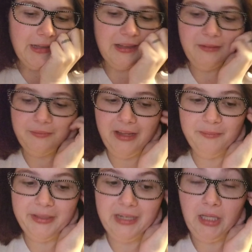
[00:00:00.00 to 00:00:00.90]
Um,
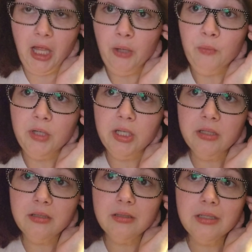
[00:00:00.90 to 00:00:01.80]
I've been alone,
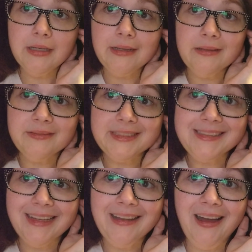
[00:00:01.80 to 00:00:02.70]
um,
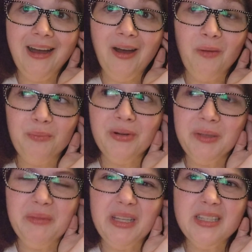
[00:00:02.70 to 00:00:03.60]
since I got home,
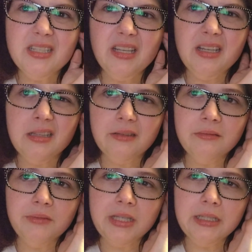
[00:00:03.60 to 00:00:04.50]
pretty much, uh,
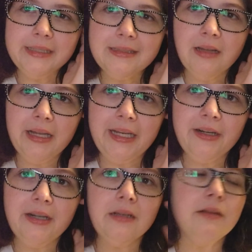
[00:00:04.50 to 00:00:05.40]
with Elise not
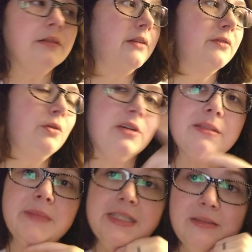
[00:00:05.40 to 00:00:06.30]
here, and, of
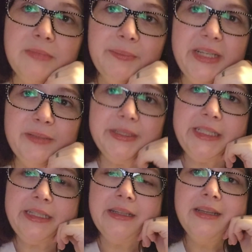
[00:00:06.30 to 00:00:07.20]
course, missing my
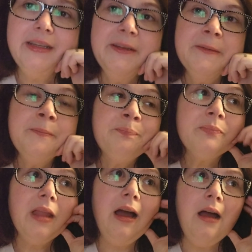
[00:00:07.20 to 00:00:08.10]
baby, and,
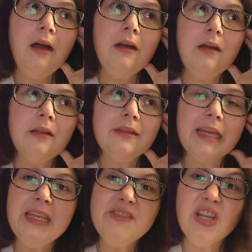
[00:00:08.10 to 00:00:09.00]
Uh,
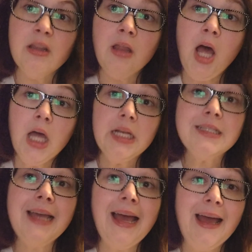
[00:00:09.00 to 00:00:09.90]
that gives you a lot of
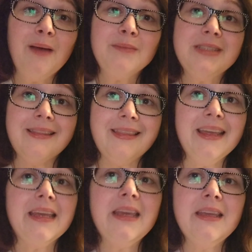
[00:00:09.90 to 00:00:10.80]
time to
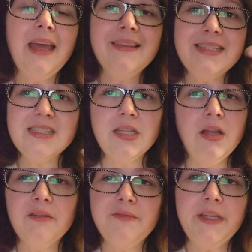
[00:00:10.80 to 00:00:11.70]
think. And this is a
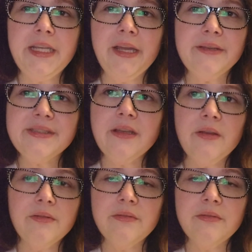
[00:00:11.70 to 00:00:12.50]
long video, so,